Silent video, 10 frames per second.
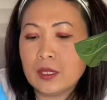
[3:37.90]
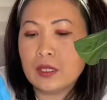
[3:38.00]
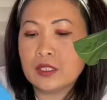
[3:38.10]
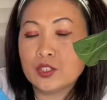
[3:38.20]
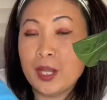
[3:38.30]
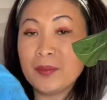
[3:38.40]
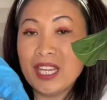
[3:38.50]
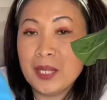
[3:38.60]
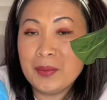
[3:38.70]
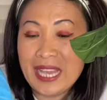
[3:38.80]
So I'm
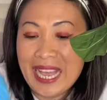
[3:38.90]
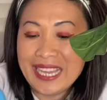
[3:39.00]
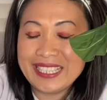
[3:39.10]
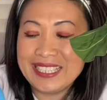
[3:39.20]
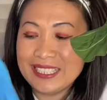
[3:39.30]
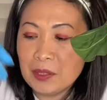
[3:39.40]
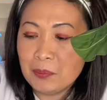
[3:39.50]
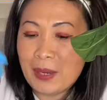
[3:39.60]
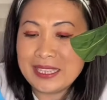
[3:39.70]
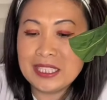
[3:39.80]
gonna be adding
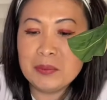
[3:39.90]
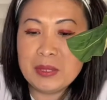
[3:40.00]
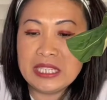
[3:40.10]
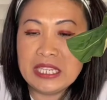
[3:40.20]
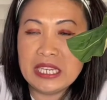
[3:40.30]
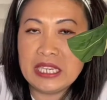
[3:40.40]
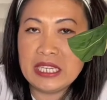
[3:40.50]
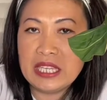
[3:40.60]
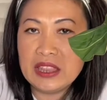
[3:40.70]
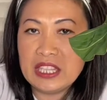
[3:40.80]
potting media
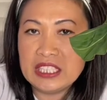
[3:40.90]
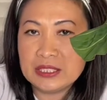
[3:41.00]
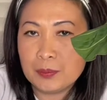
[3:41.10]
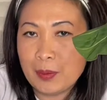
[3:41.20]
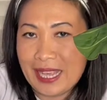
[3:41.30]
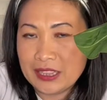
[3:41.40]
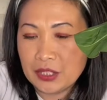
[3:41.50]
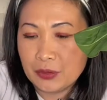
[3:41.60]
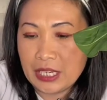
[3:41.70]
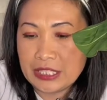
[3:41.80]
in this
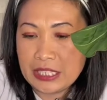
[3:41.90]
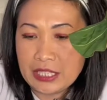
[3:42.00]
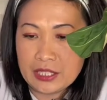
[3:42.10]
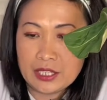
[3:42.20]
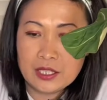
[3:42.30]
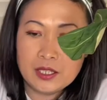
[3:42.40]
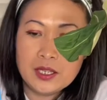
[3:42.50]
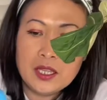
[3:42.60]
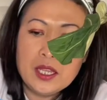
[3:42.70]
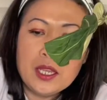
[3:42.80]
planter right here,
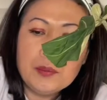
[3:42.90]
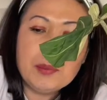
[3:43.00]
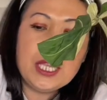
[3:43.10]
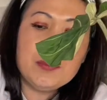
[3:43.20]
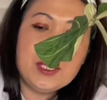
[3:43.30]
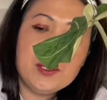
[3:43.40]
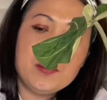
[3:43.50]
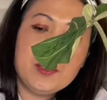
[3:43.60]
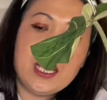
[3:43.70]
maybe